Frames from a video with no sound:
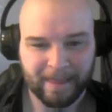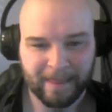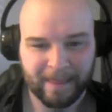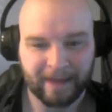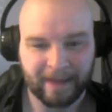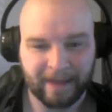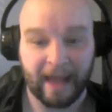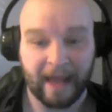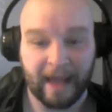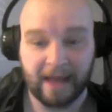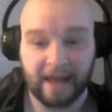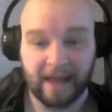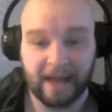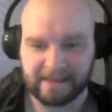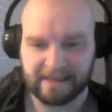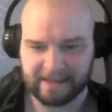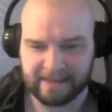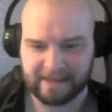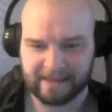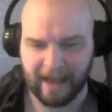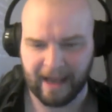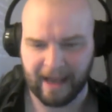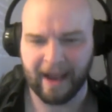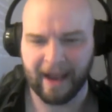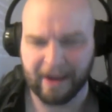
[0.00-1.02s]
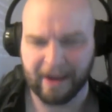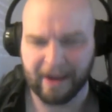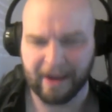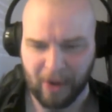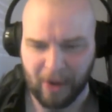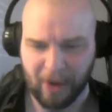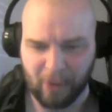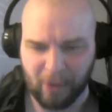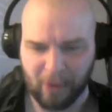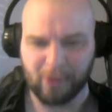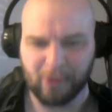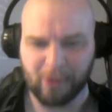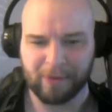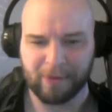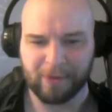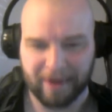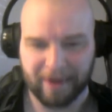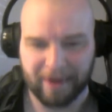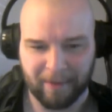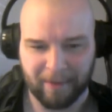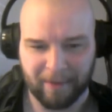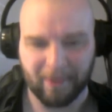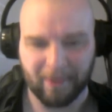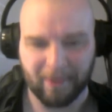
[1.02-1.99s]
Yes, I know who the
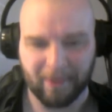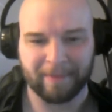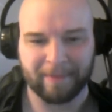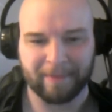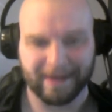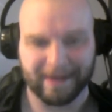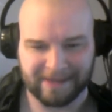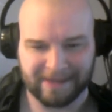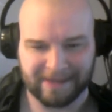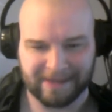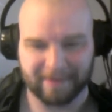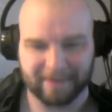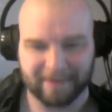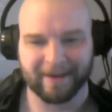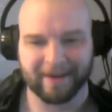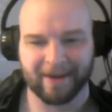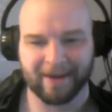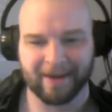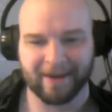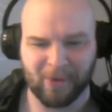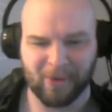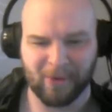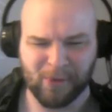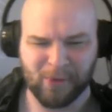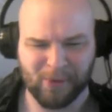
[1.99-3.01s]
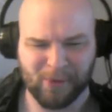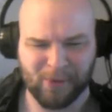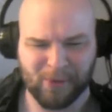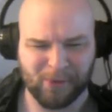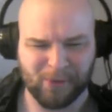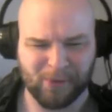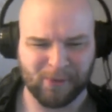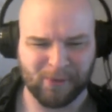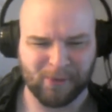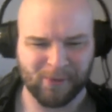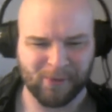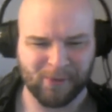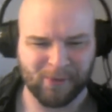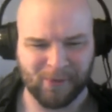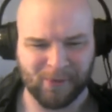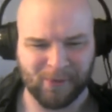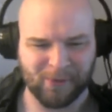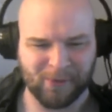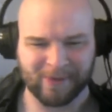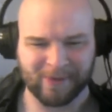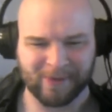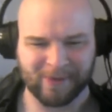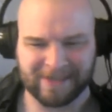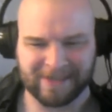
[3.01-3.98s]
number 1 pick's gonna be. Ooh,
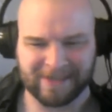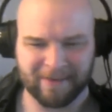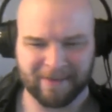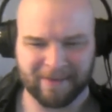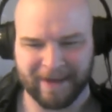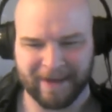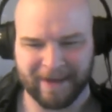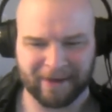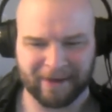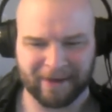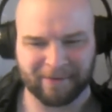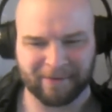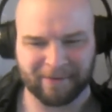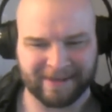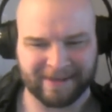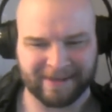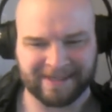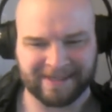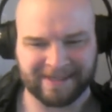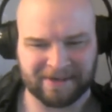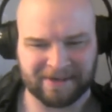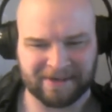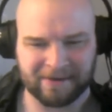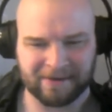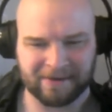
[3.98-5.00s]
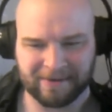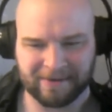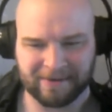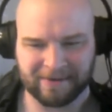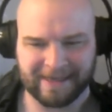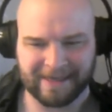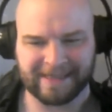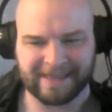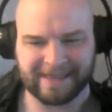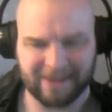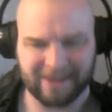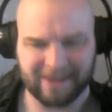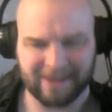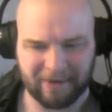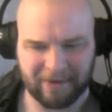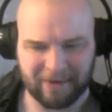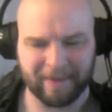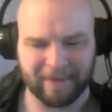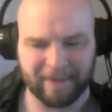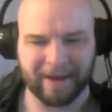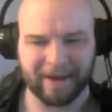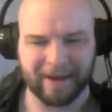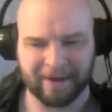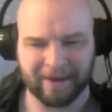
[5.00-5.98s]
it's gonna be a good one, too. It's gonna
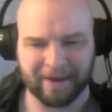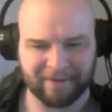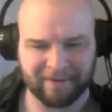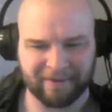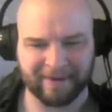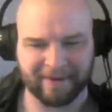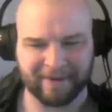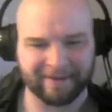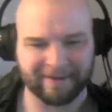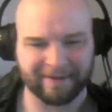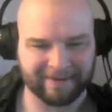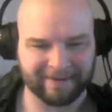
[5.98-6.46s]
be a good one.